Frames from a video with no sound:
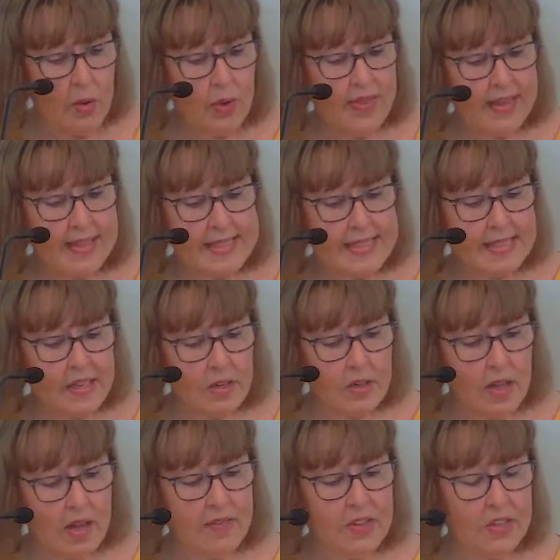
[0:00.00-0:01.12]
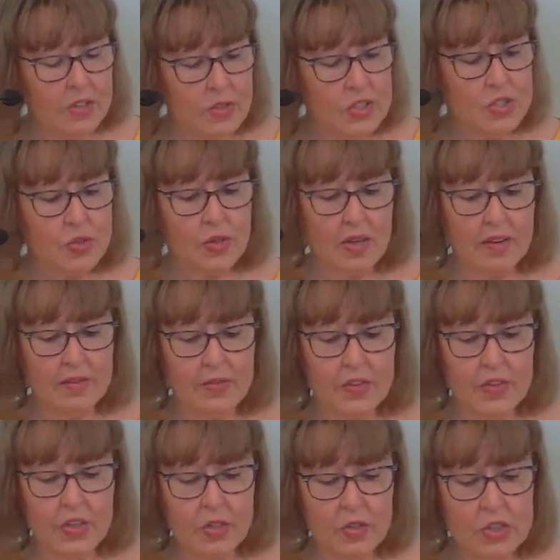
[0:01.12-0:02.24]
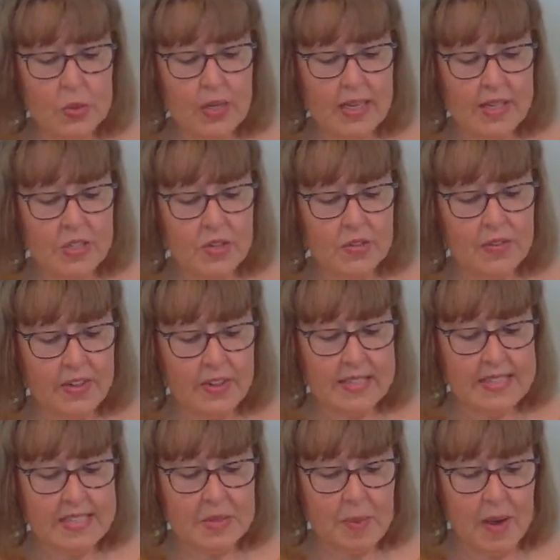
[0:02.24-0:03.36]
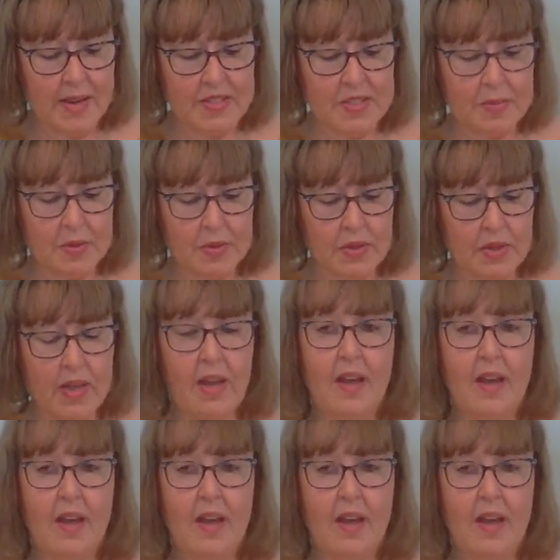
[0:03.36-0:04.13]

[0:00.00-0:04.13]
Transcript: with as little of the, usual, of the usual interference as possible.